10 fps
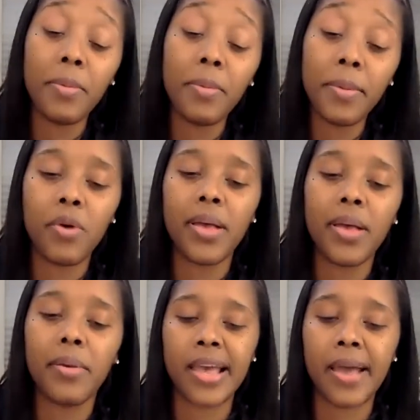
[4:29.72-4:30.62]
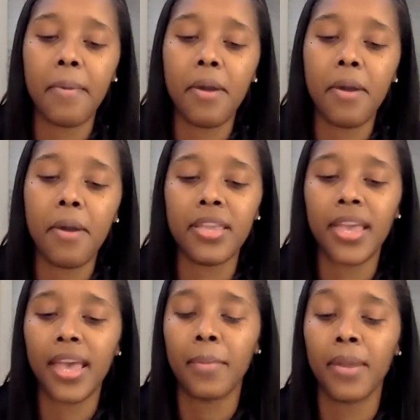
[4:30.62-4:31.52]
remember what exact part
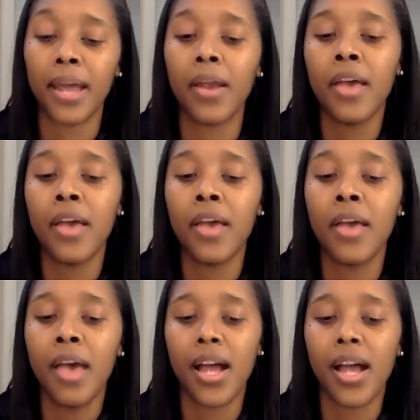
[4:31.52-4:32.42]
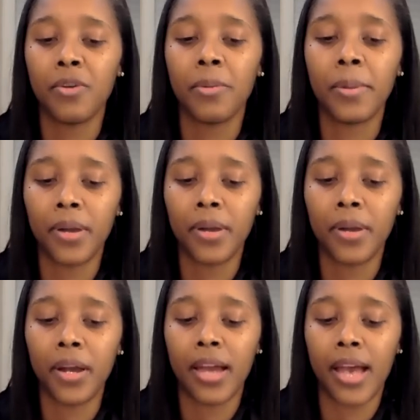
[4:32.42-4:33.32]
in the game, but I do
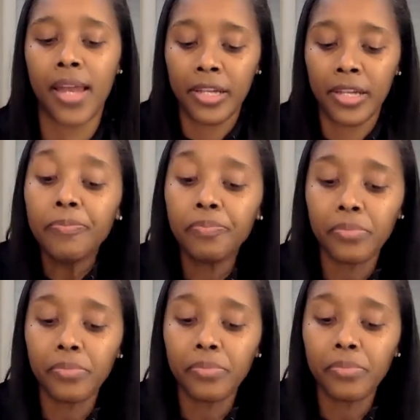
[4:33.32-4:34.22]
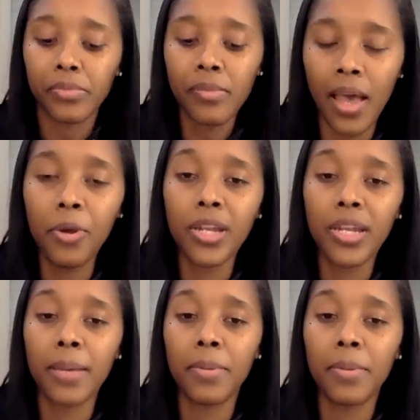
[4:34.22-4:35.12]
remember her kind of
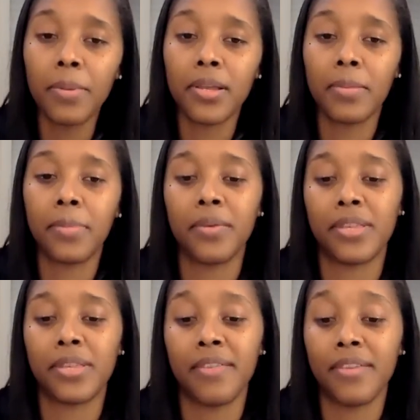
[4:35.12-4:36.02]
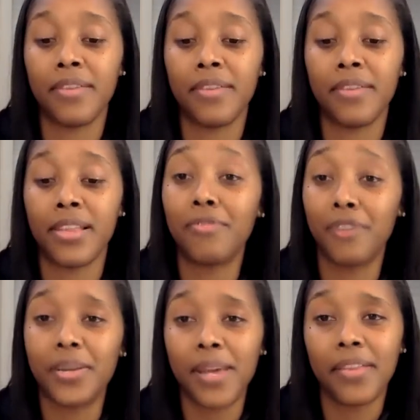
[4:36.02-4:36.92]
pulling up a little bit, but it was definitely
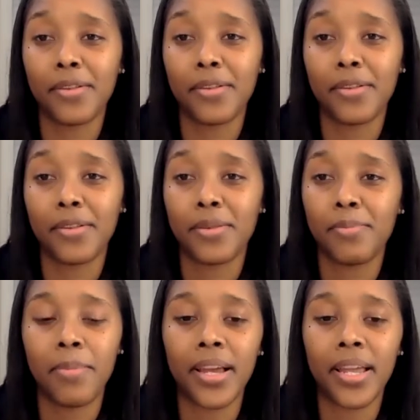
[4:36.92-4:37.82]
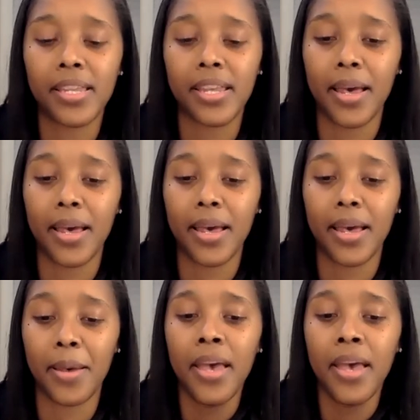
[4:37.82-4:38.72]
before she made those big buckets.
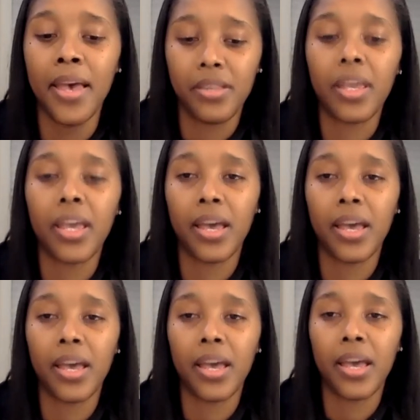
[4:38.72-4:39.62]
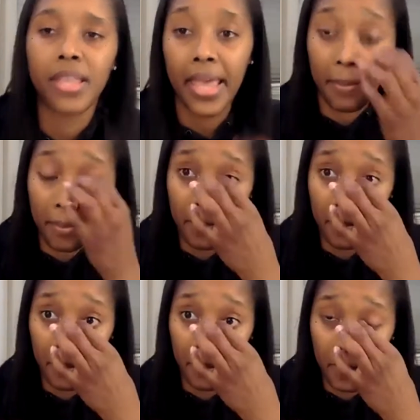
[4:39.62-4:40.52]
It was in that game.